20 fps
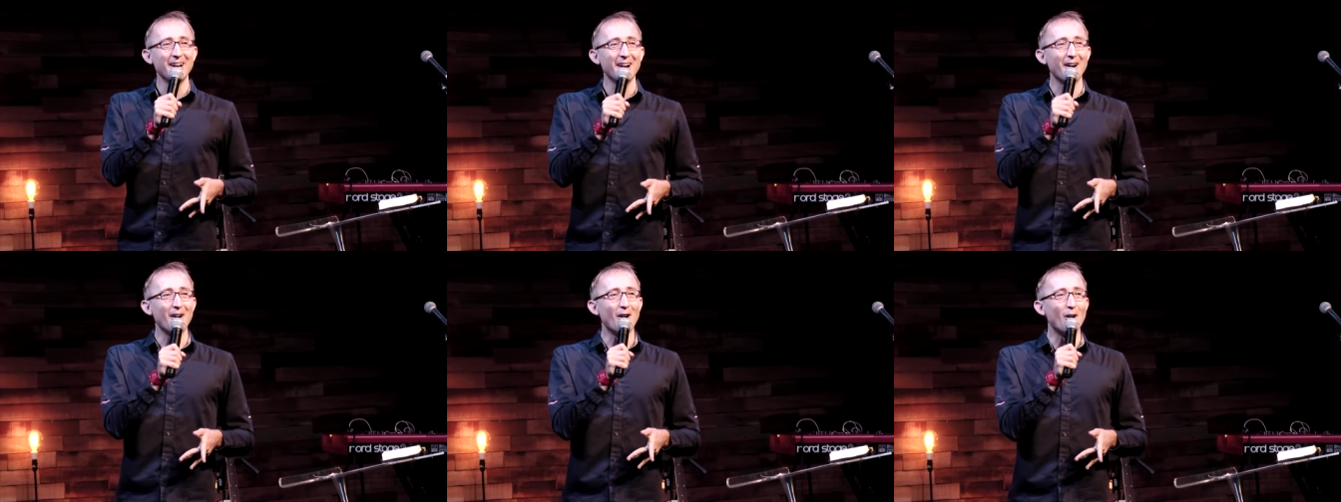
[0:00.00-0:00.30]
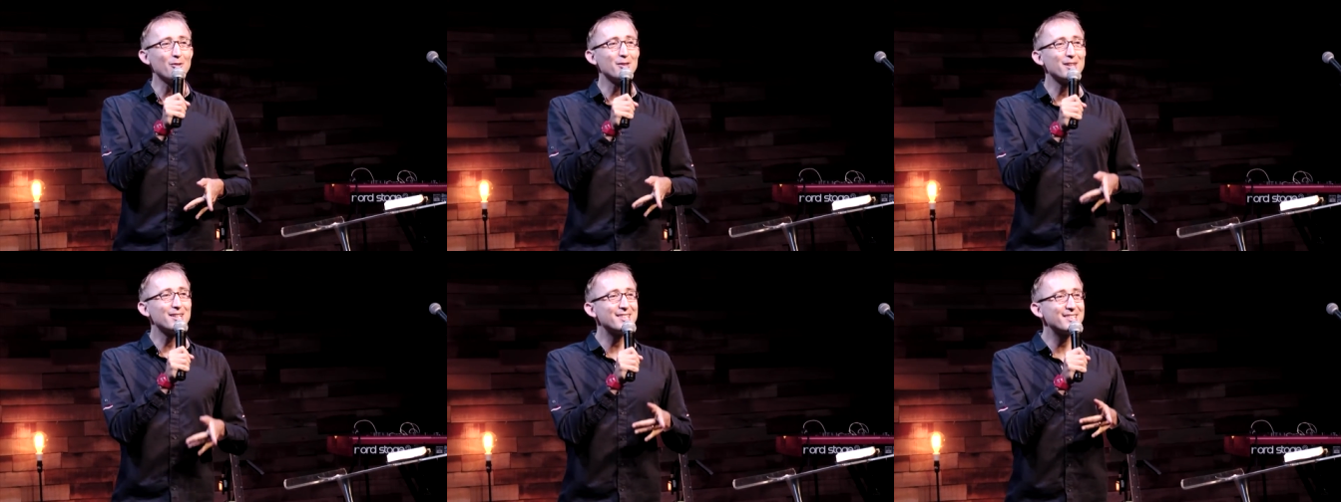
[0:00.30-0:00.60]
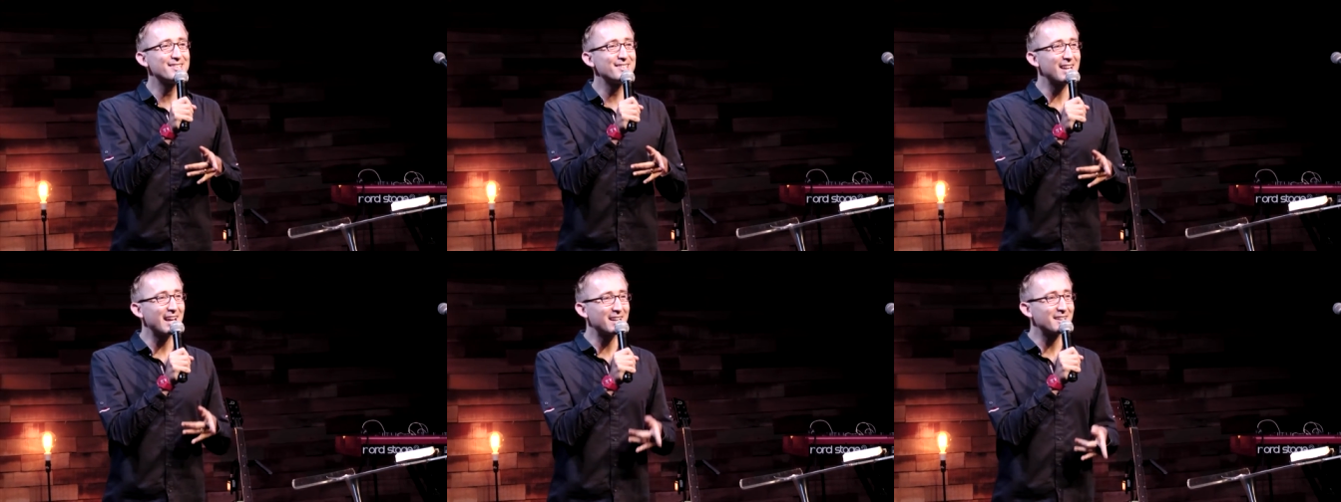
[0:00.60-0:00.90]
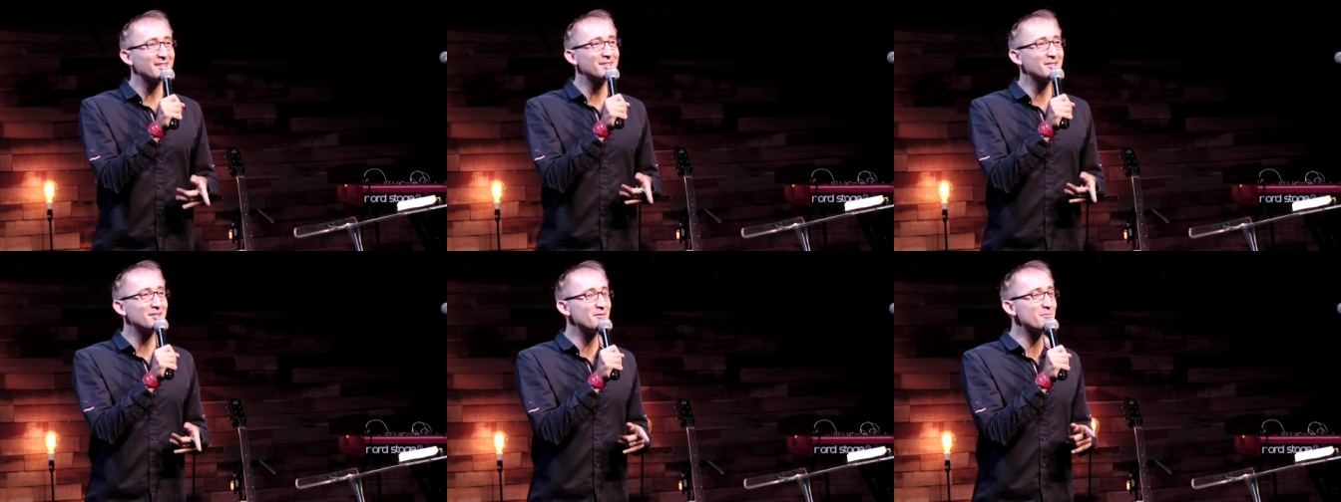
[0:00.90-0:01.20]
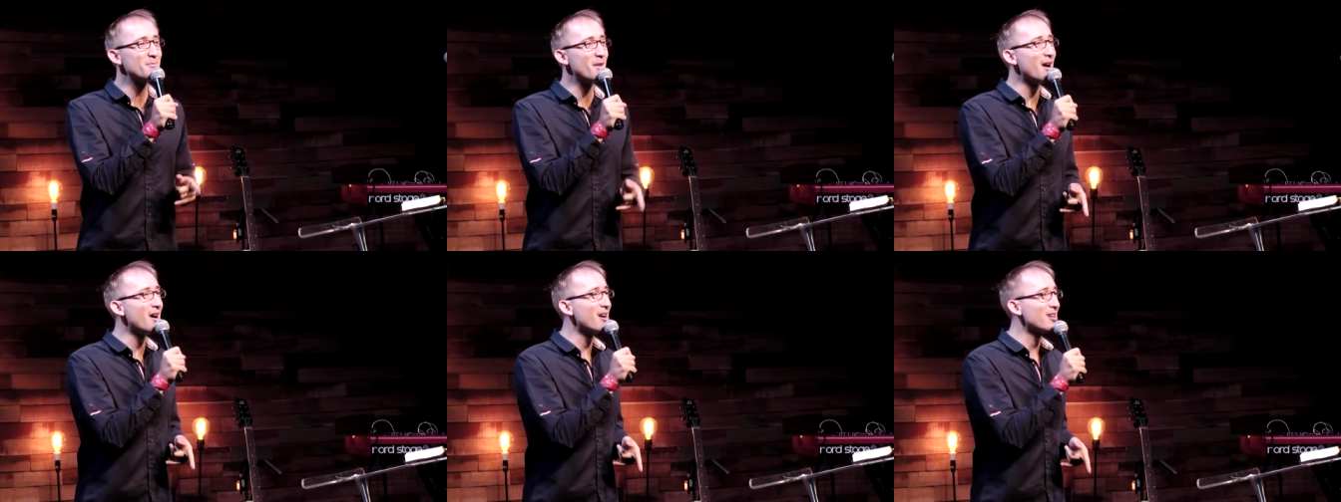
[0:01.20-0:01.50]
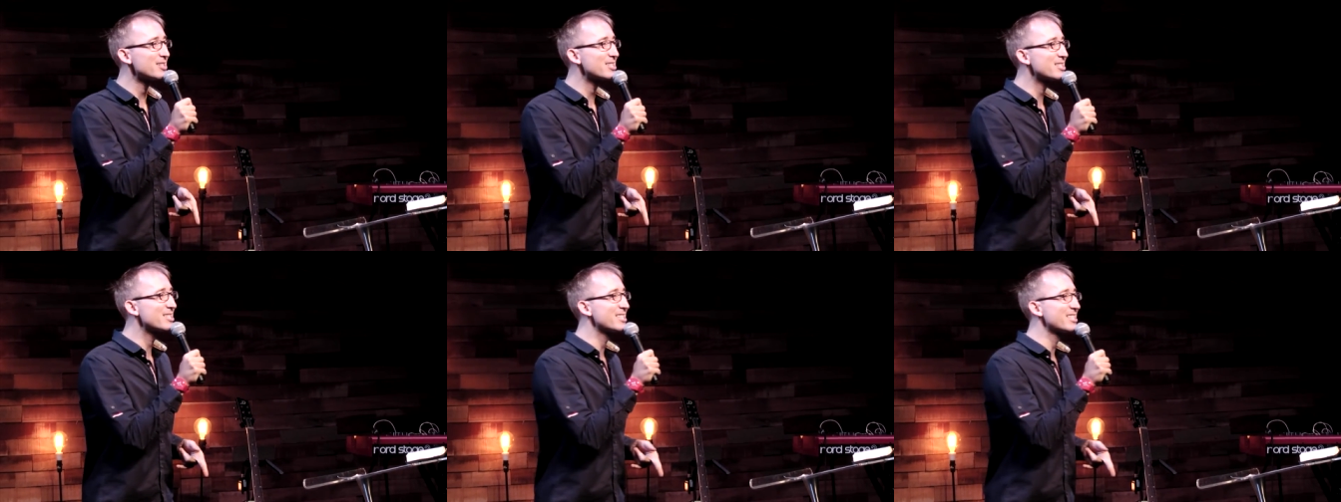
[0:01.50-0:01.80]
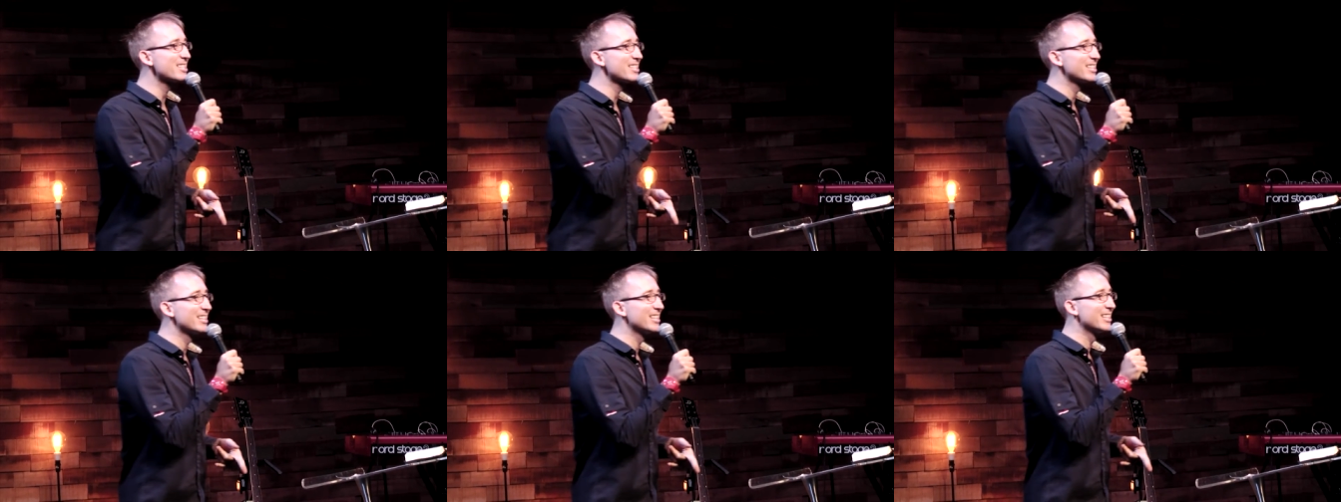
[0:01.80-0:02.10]
on the 2nd of March.
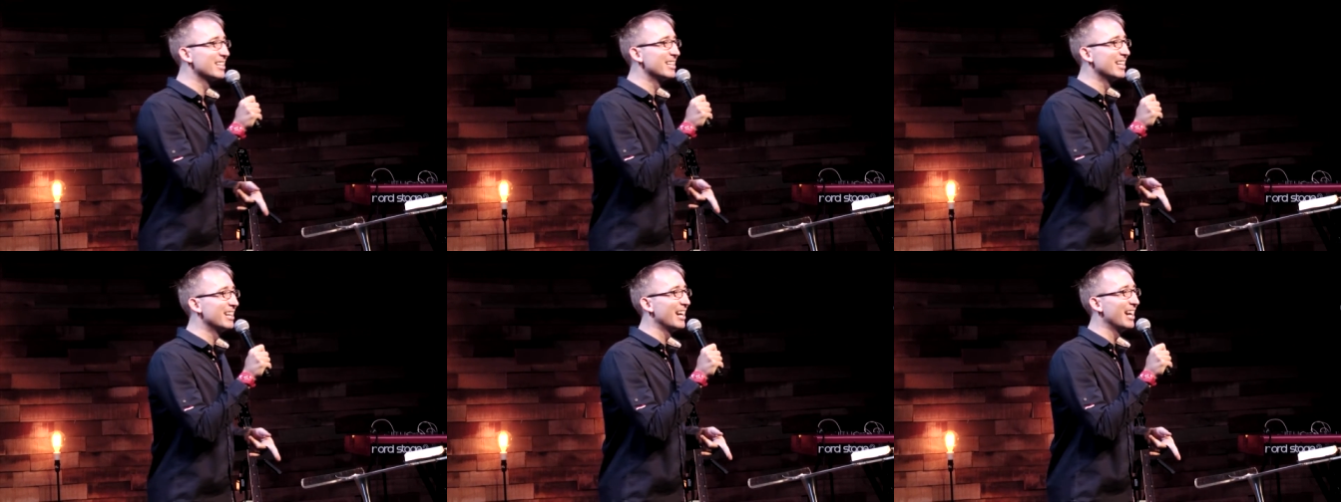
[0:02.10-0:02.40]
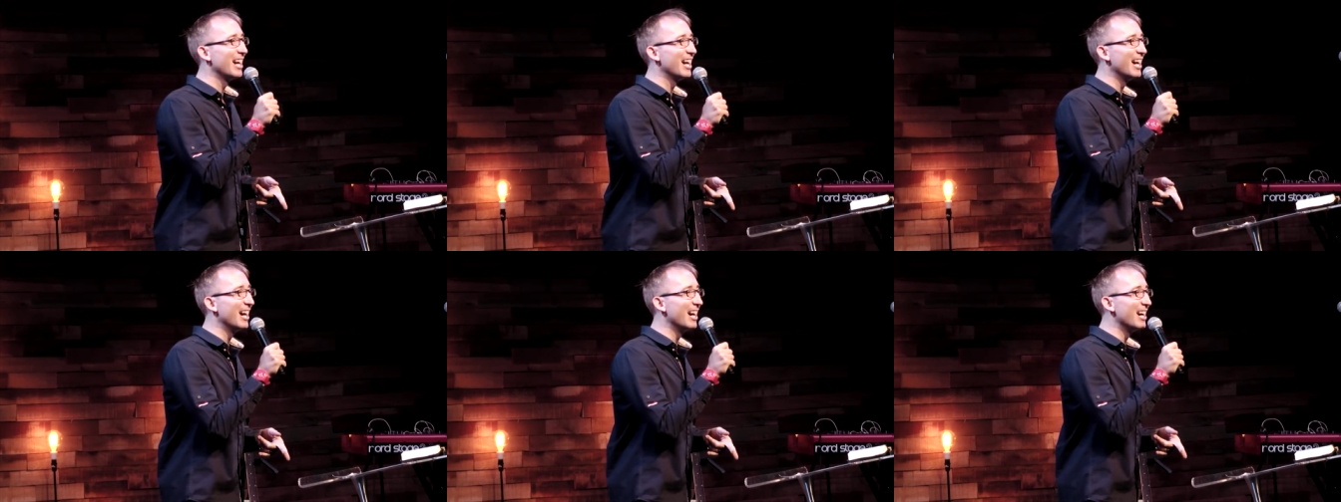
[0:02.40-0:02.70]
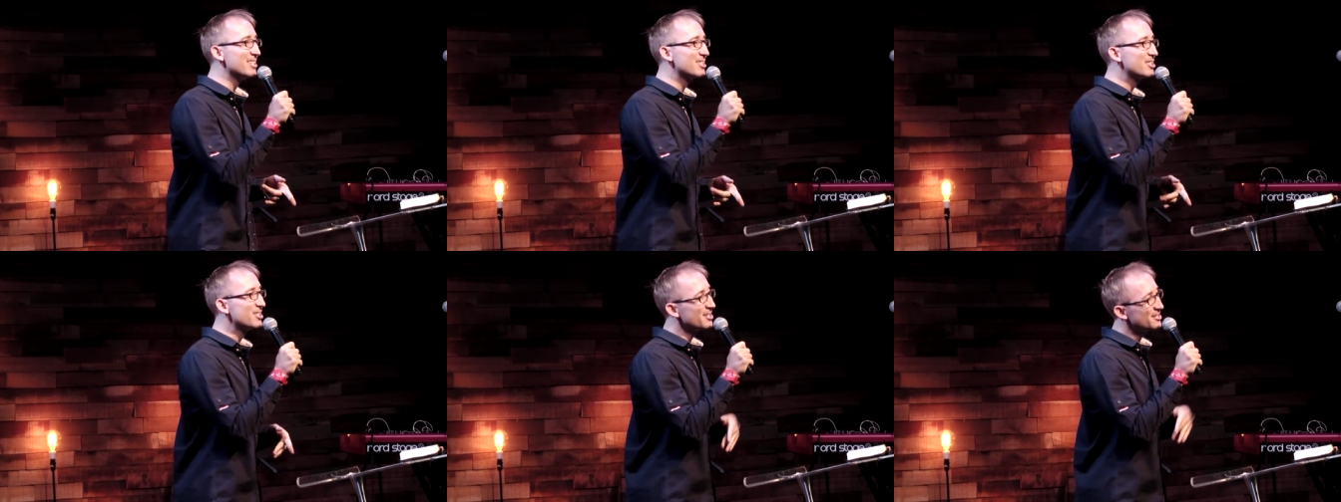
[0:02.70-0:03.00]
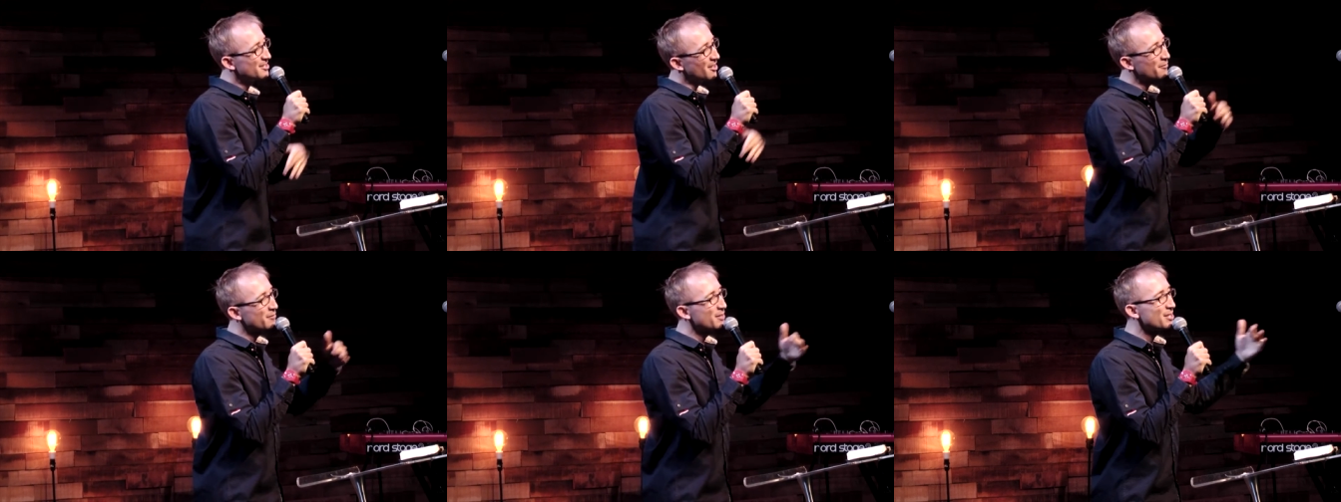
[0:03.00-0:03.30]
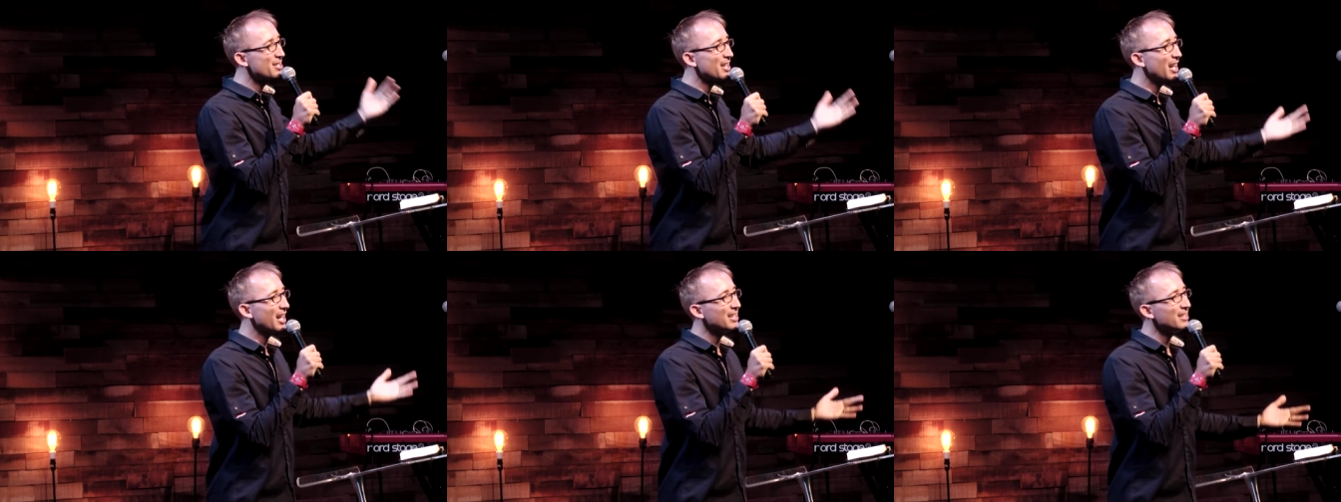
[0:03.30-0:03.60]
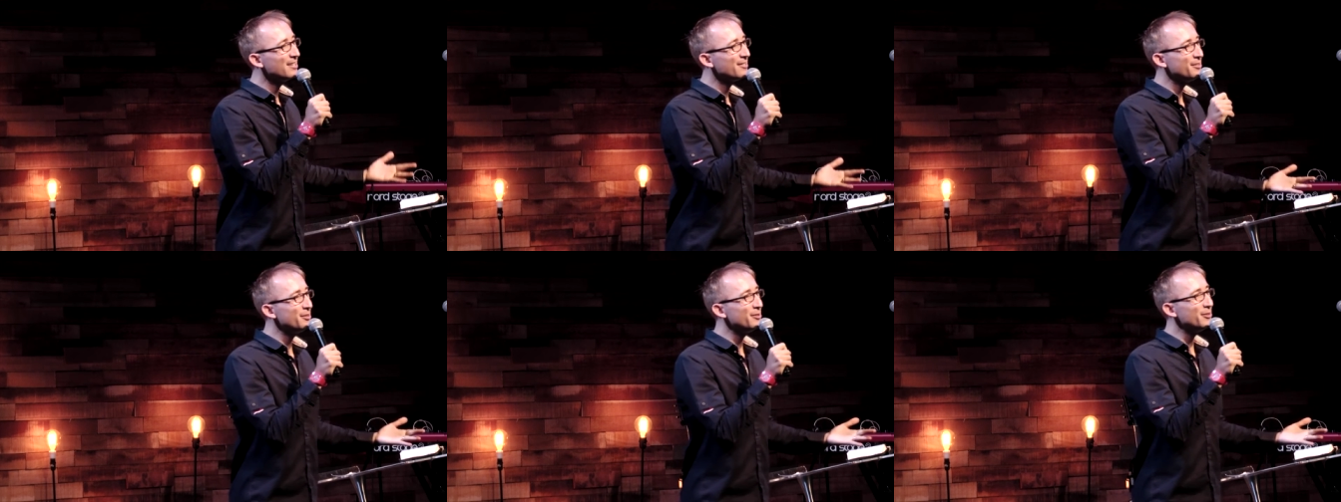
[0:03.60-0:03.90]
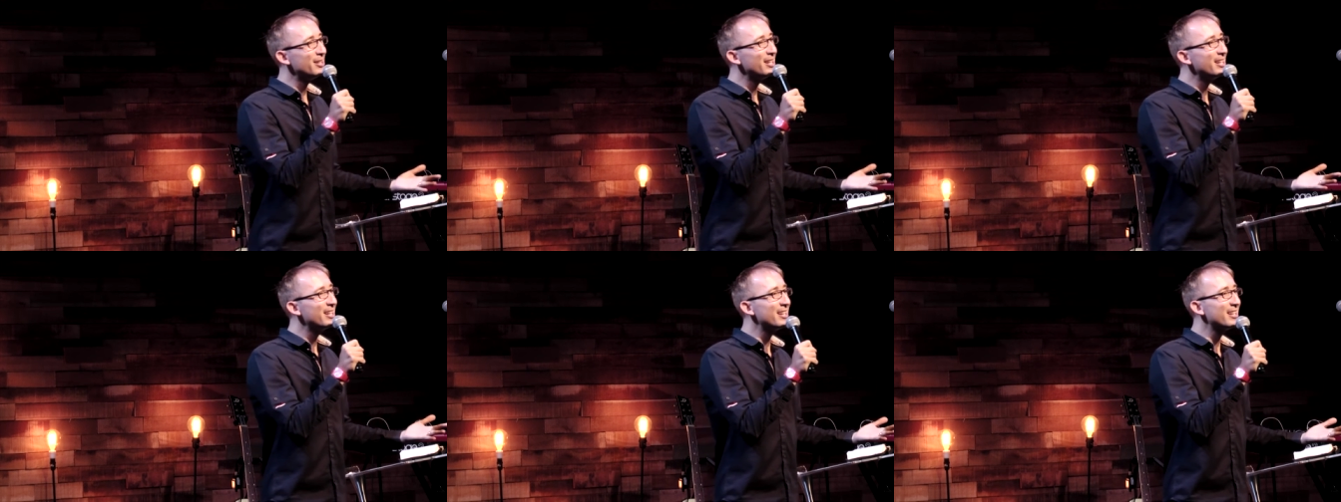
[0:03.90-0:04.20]
Just after Chinese New
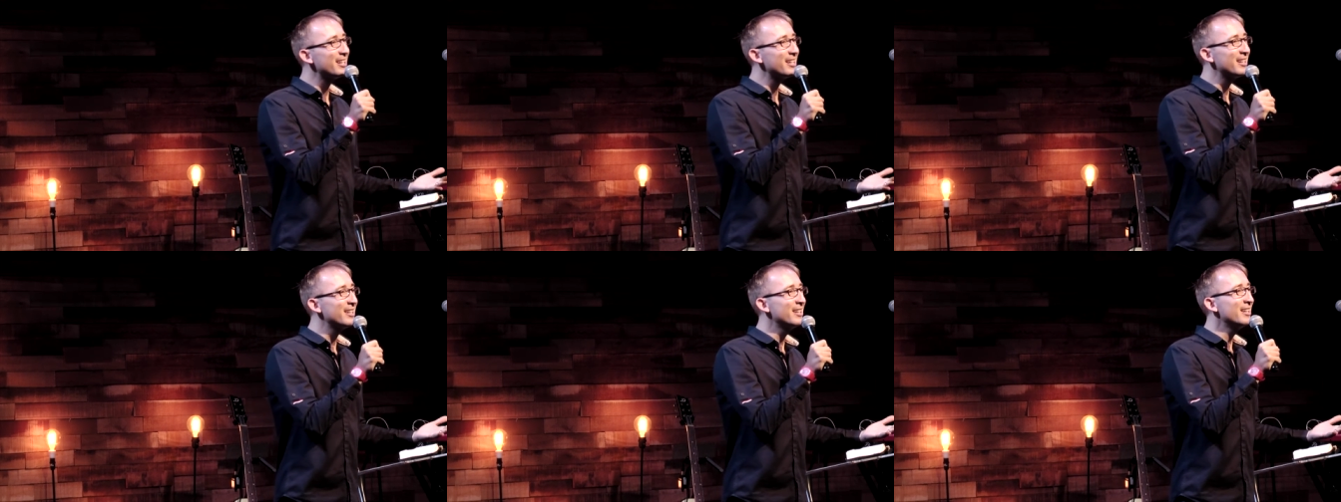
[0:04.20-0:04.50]
Year,